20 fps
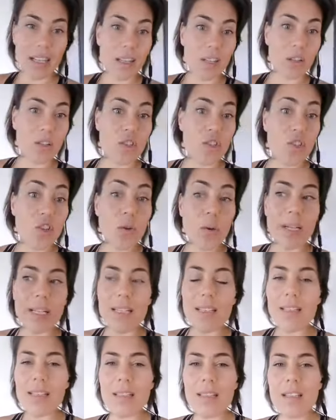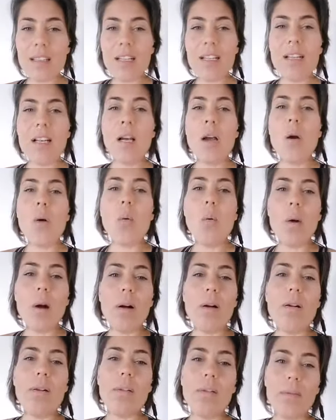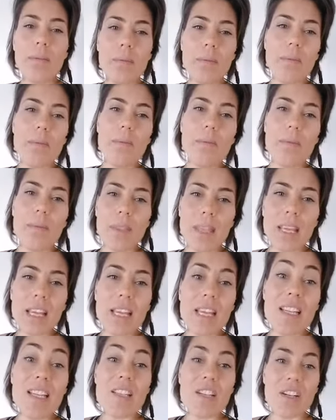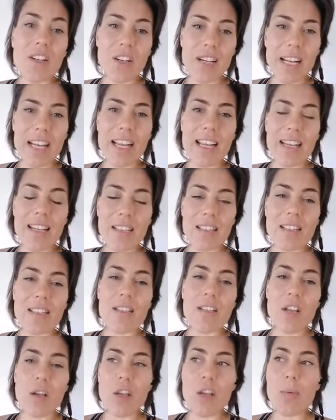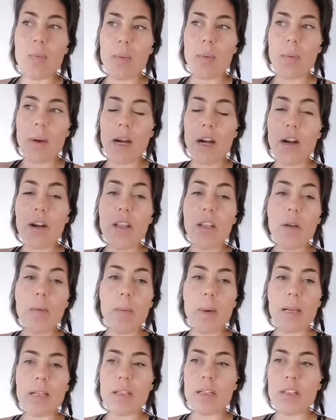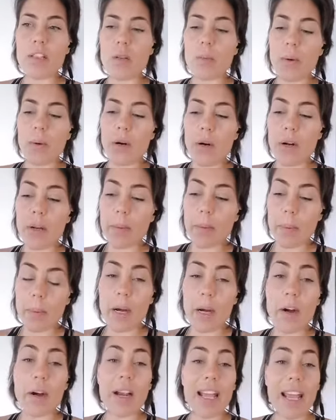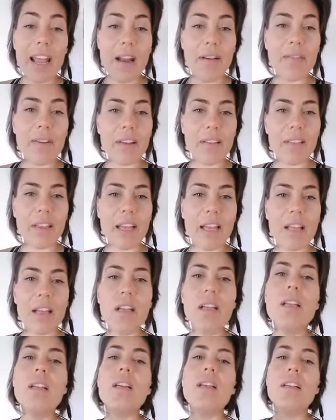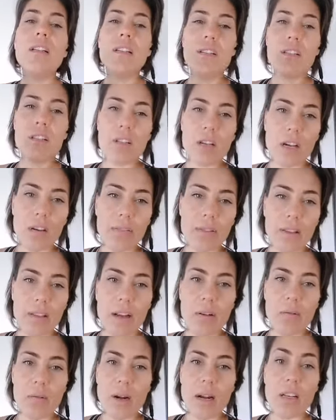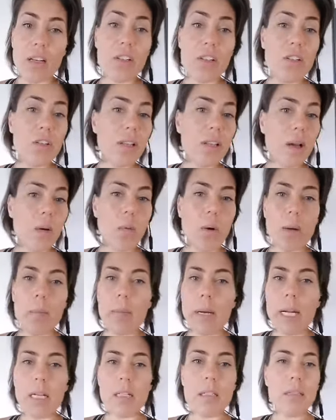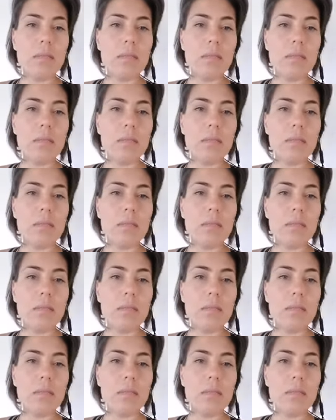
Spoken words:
your joints, well, the easier it is. So you're preparing your muscles, you're preparing everything to go for that run. You do that 1 minute.